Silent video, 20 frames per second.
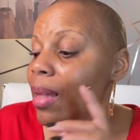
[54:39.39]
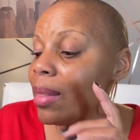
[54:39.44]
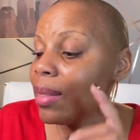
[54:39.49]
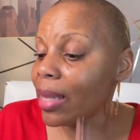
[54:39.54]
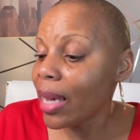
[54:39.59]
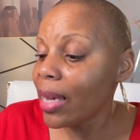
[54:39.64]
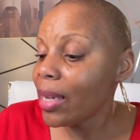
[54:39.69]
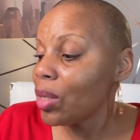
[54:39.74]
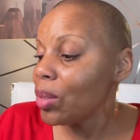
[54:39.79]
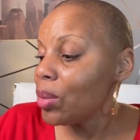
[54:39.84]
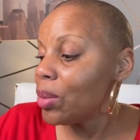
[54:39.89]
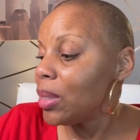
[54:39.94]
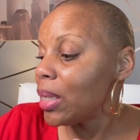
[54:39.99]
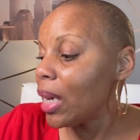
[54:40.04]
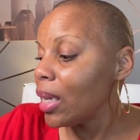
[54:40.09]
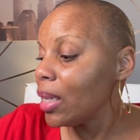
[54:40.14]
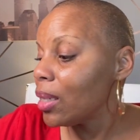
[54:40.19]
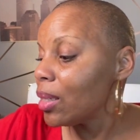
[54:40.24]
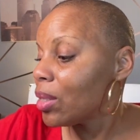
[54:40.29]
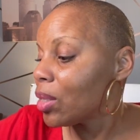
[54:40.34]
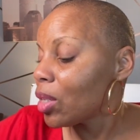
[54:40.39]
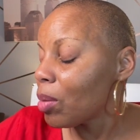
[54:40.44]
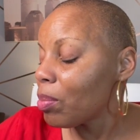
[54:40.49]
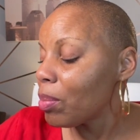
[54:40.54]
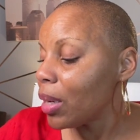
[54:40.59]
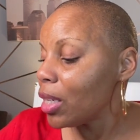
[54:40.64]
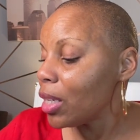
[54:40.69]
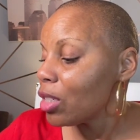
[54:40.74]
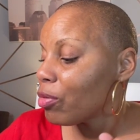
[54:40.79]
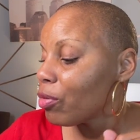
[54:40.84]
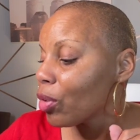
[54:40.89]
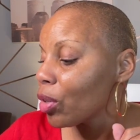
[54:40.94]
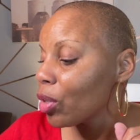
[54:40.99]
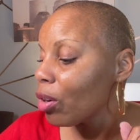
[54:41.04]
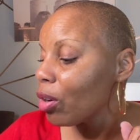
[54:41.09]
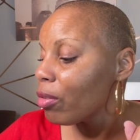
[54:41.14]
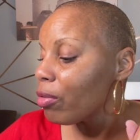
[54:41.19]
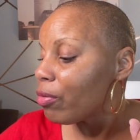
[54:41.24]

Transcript: thank you dana so much for your